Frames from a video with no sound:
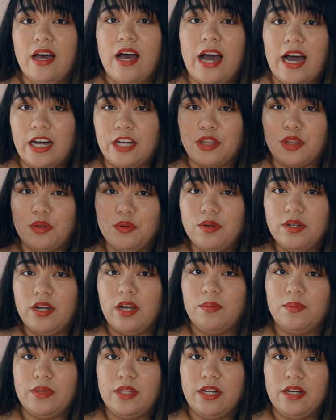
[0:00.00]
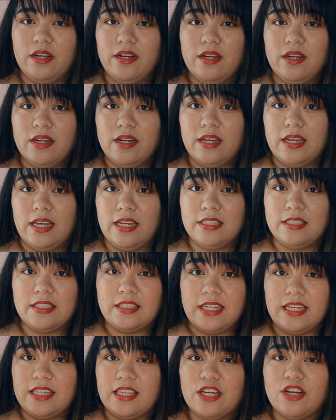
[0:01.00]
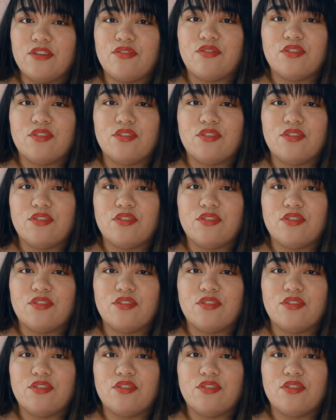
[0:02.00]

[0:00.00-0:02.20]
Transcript: I threw it up there. It stayed there